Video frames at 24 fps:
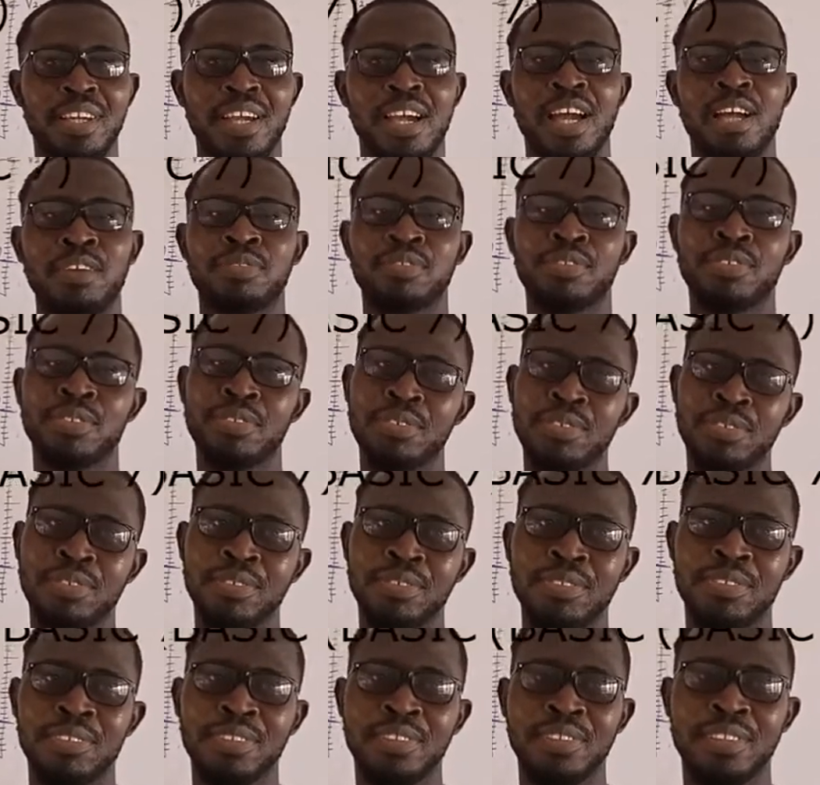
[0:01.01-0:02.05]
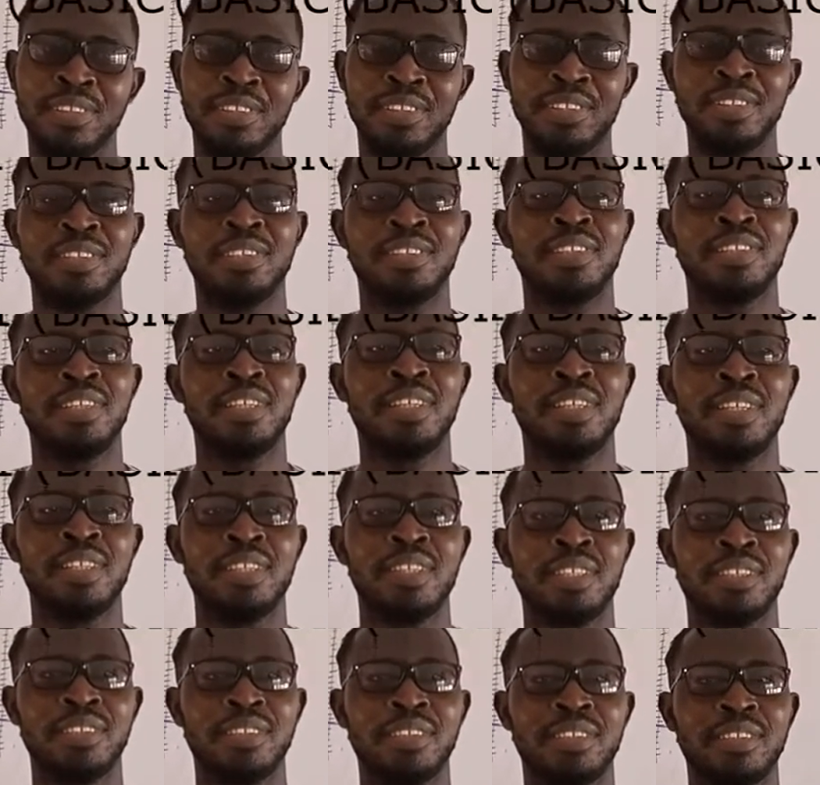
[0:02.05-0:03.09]
afternoon,
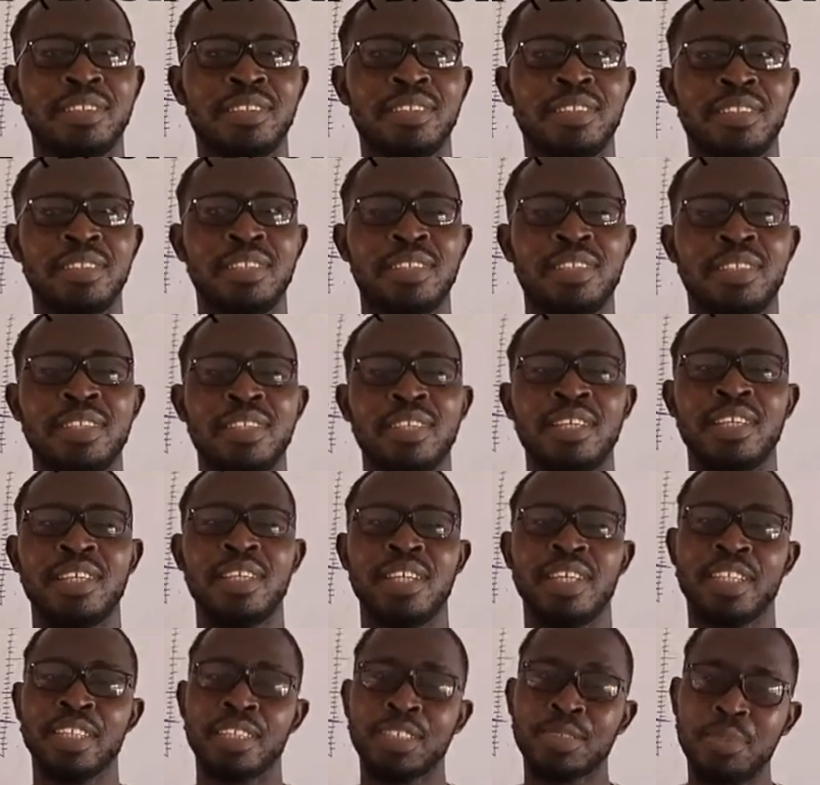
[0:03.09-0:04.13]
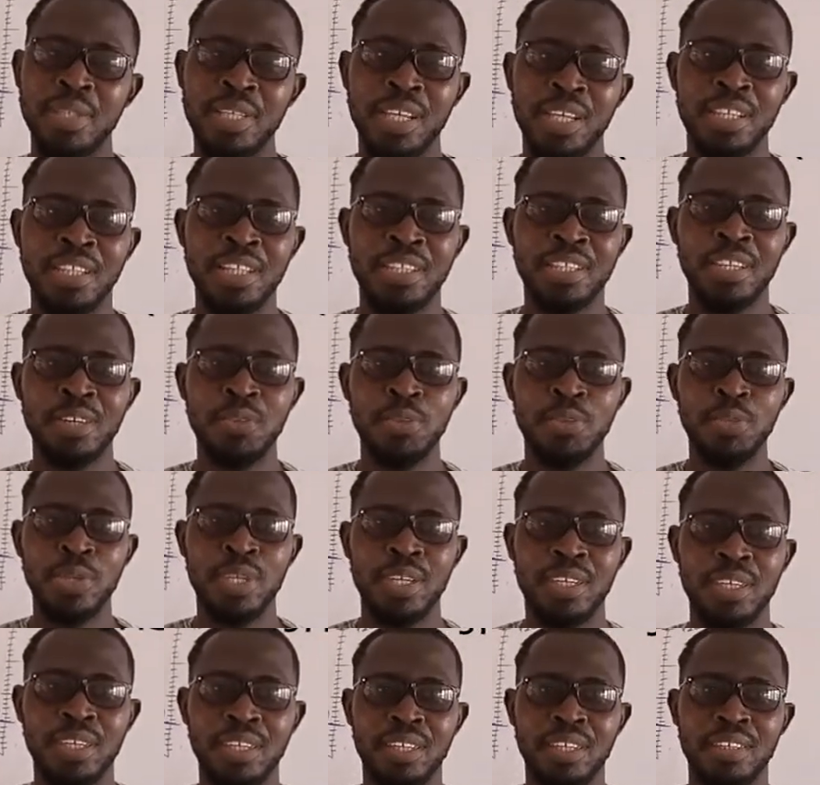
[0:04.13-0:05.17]
learners. It's been another
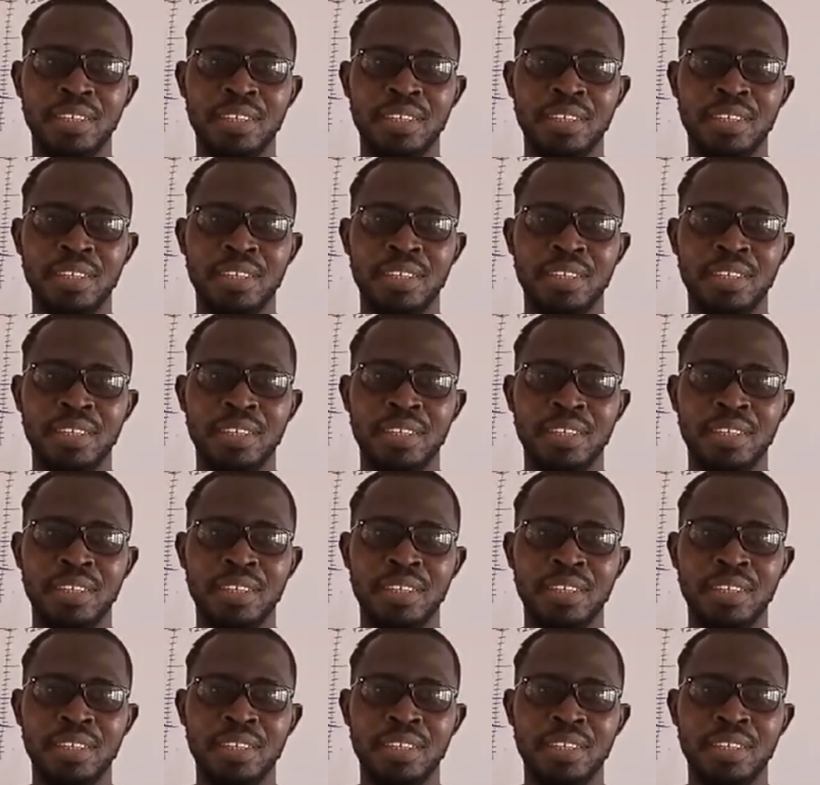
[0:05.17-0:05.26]
week,